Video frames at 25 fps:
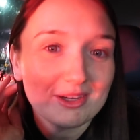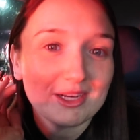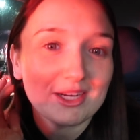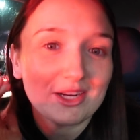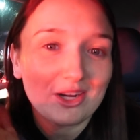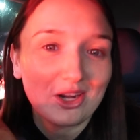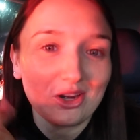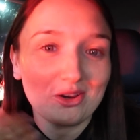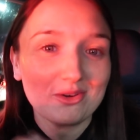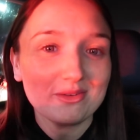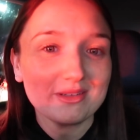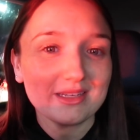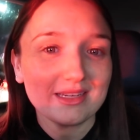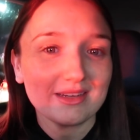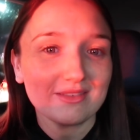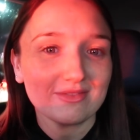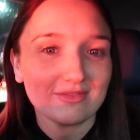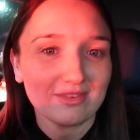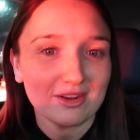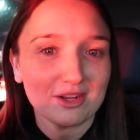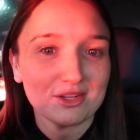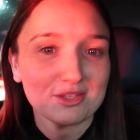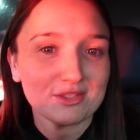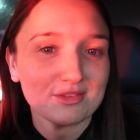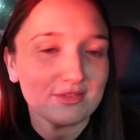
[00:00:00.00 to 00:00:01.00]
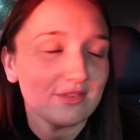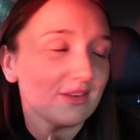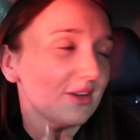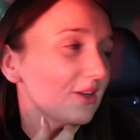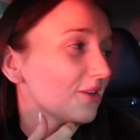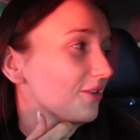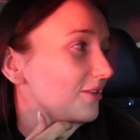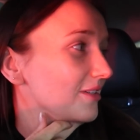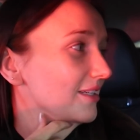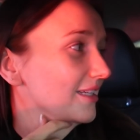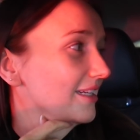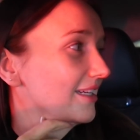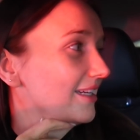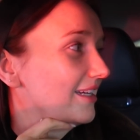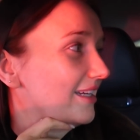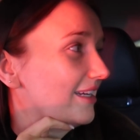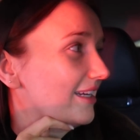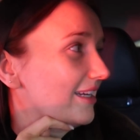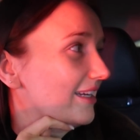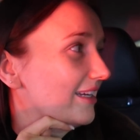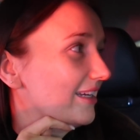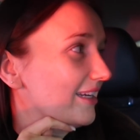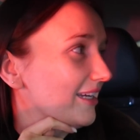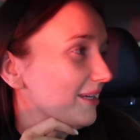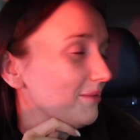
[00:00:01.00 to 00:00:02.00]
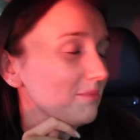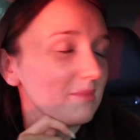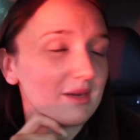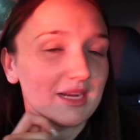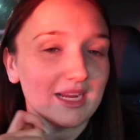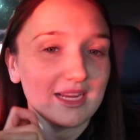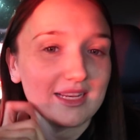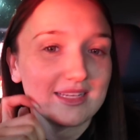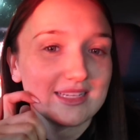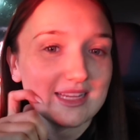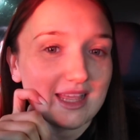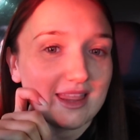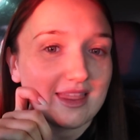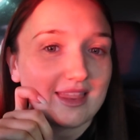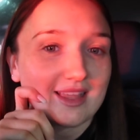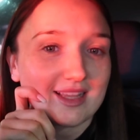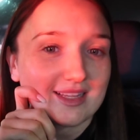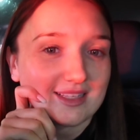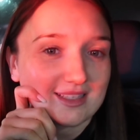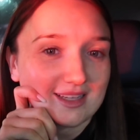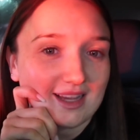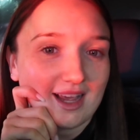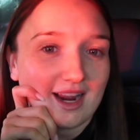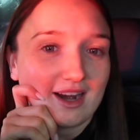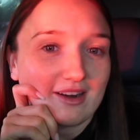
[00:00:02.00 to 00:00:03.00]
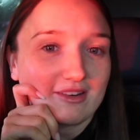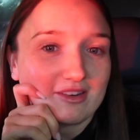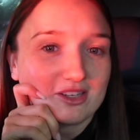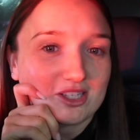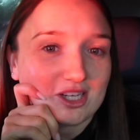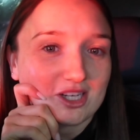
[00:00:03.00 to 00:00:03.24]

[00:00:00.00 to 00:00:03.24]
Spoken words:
included fast food in my 10,000 calorie